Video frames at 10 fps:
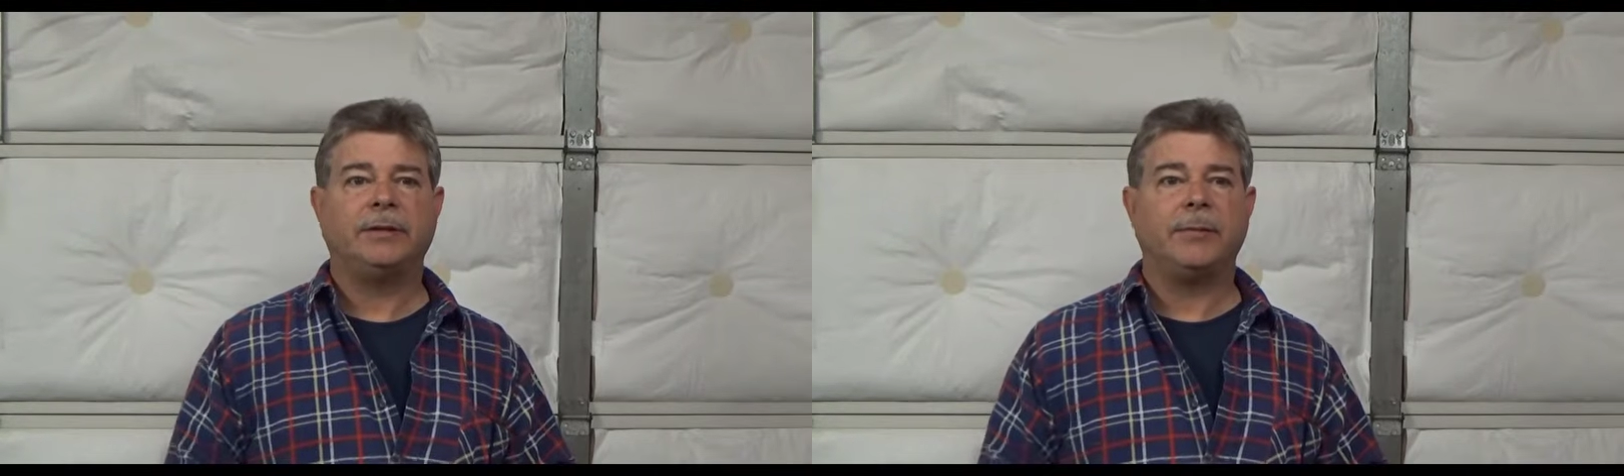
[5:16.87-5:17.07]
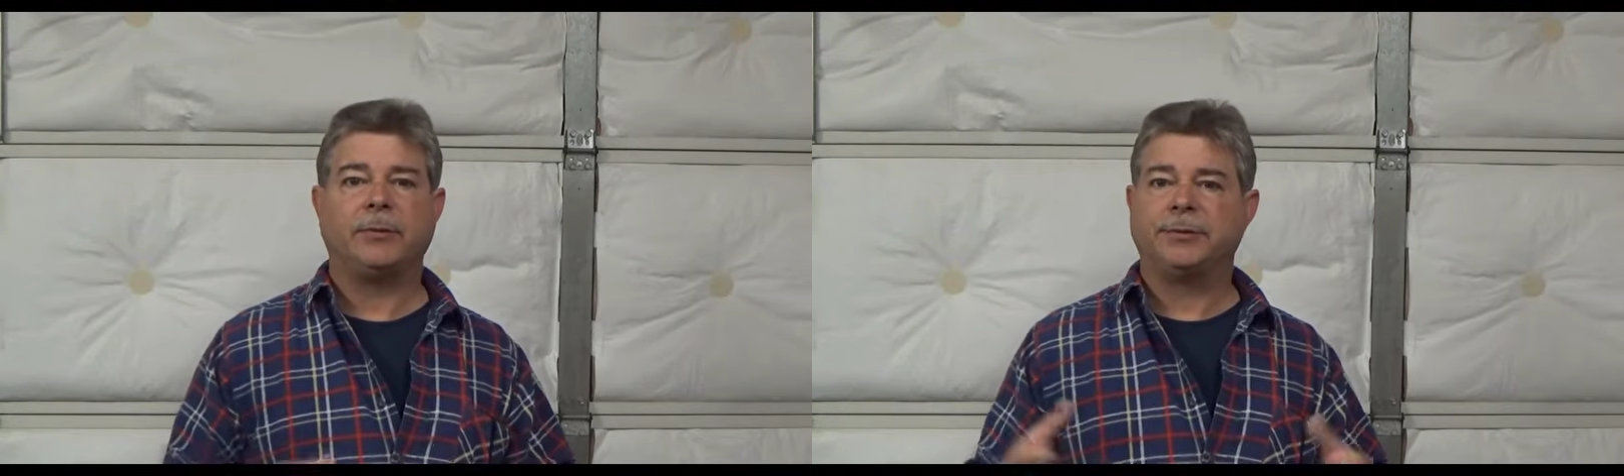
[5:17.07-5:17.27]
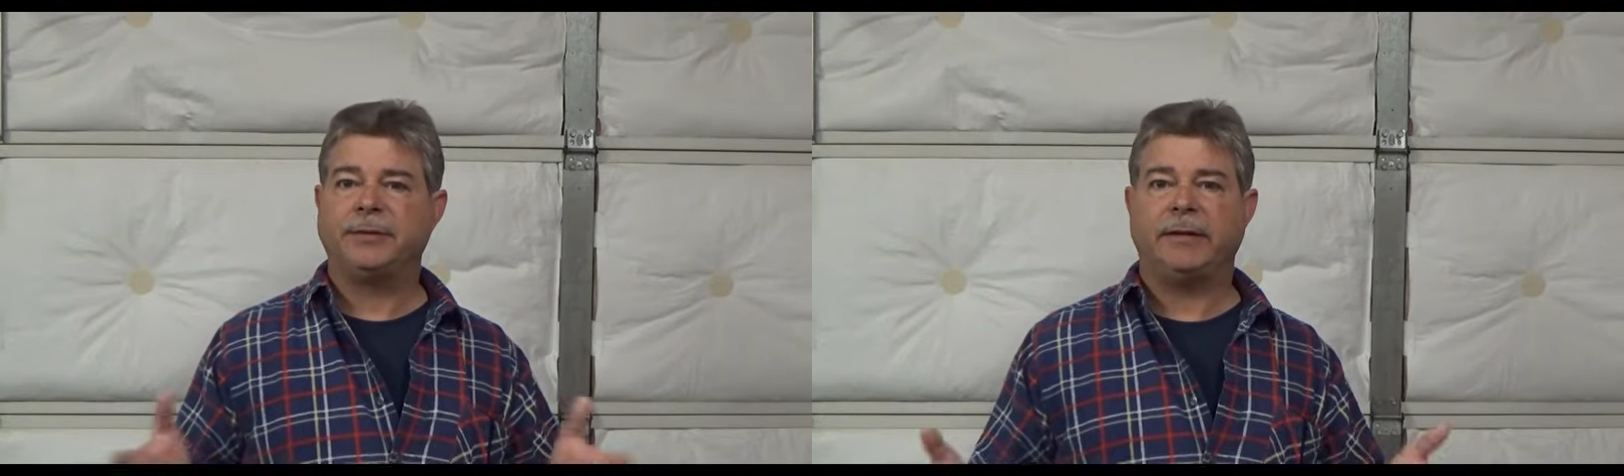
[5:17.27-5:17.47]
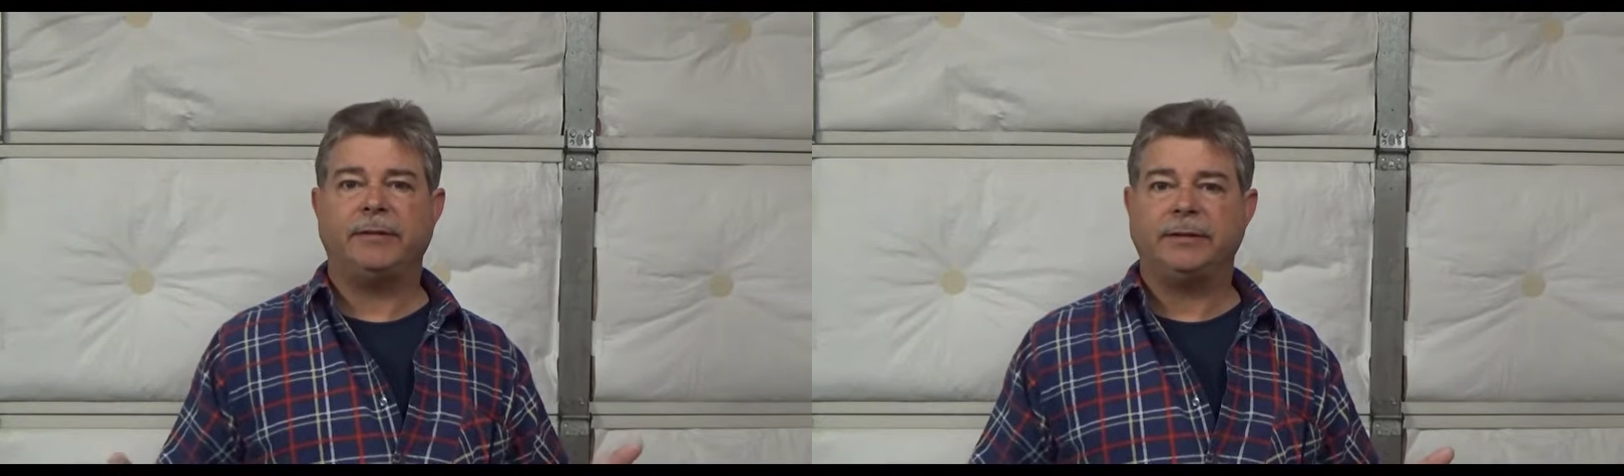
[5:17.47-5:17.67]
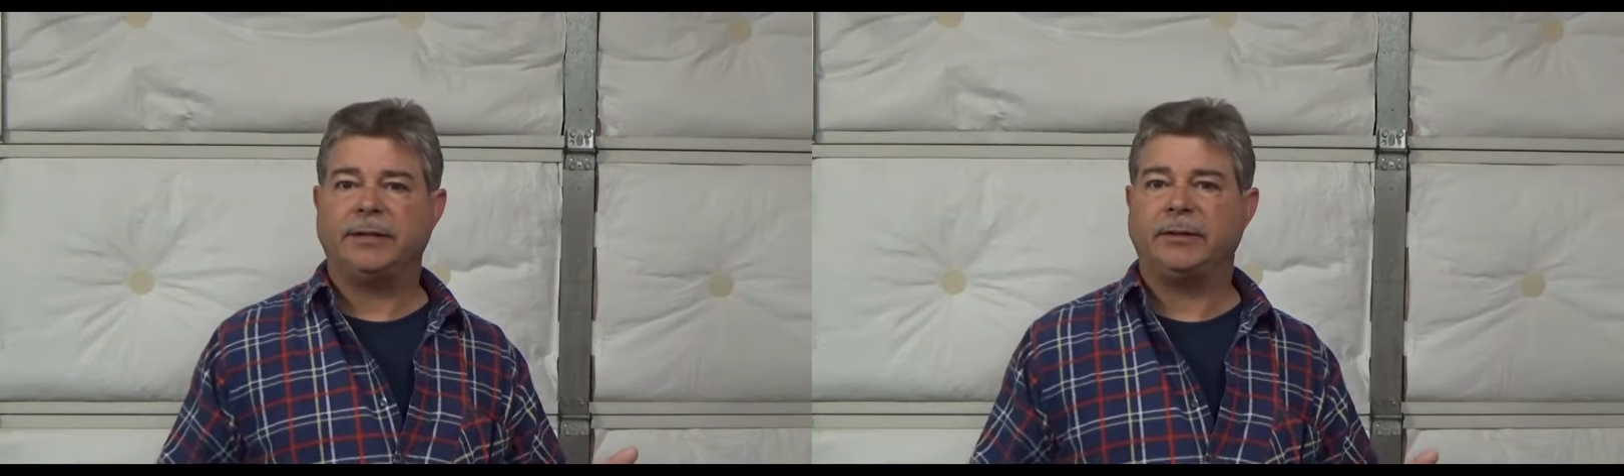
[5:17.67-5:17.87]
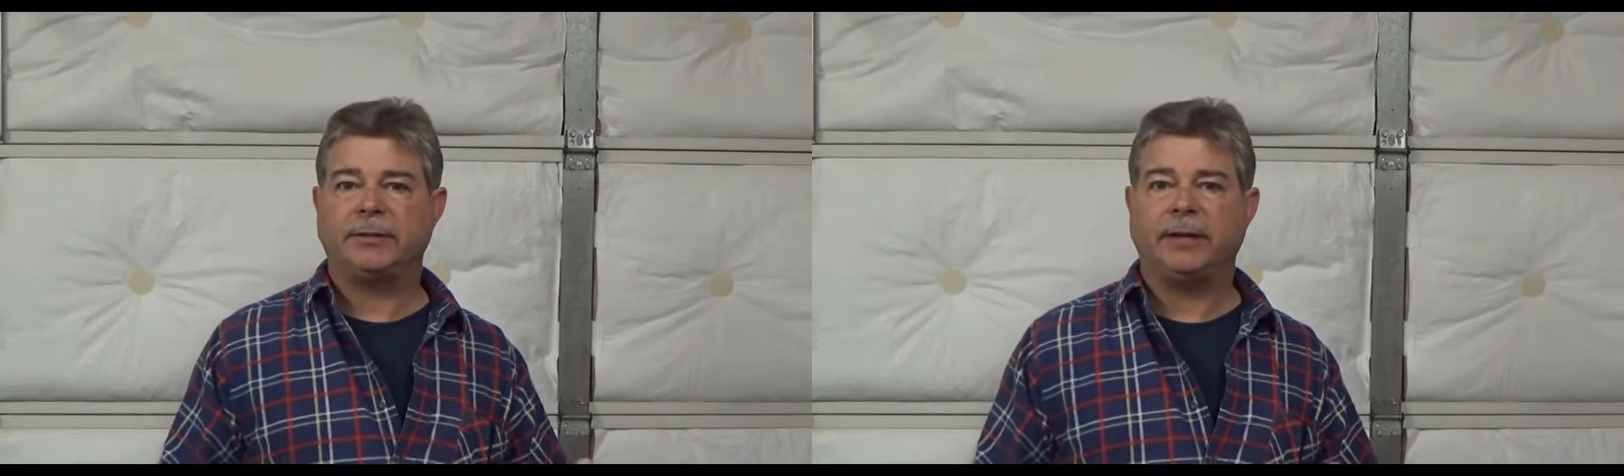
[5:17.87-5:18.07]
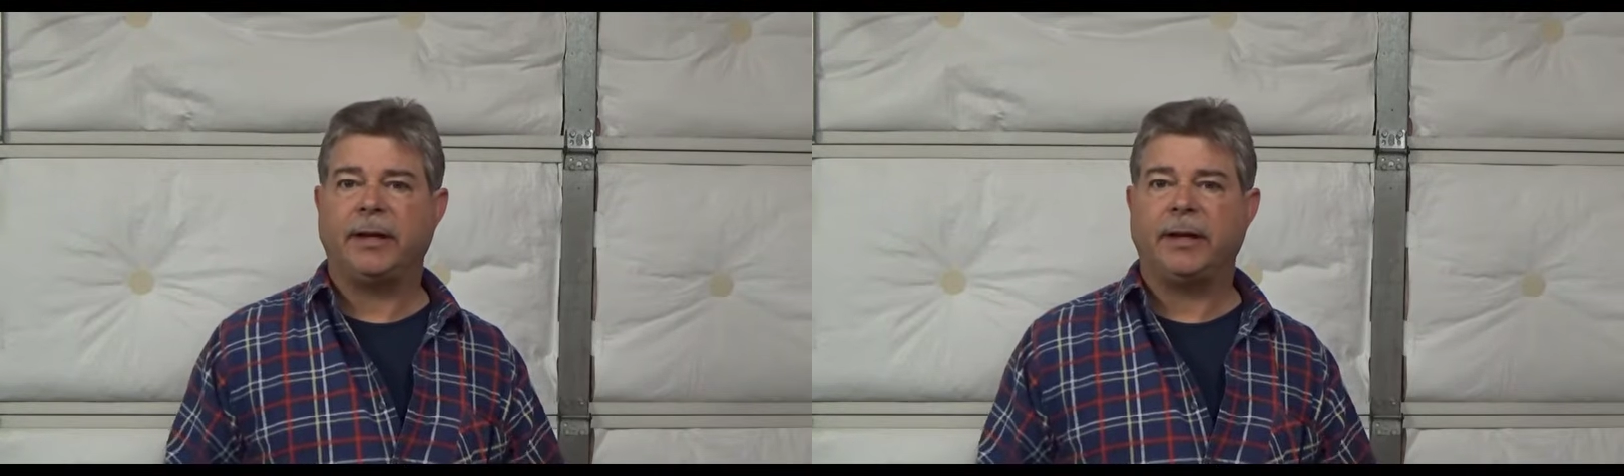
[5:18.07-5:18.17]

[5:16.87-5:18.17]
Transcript: typical 70s kitchen.